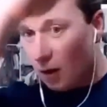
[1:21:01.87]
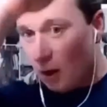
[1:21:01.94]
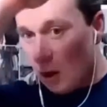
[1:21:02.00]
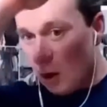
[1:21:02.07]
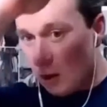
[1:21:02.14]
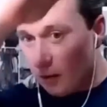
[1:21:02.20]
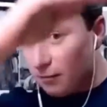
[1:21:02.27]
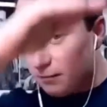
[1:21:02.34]

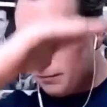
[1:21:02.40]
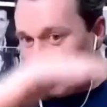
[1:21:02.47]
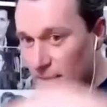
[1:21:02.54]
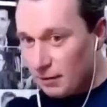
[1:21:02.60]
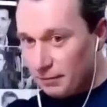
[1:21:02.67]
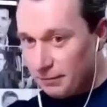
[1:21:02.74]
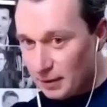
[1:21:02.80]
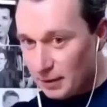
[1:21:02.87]
all the free
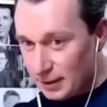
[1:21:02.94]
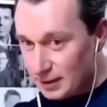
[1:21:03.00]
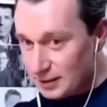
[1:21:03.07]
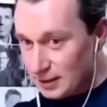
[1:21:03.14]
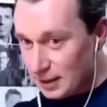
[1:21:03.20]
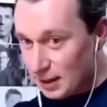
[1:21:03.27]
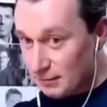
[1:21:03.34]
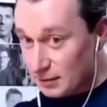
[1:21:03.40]
affiliates
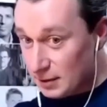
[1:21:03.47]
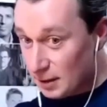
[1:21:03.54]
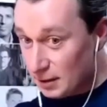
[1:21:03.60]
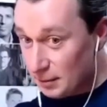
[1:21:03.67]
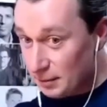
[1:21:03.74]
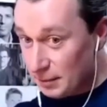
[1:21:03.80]
that have a ton of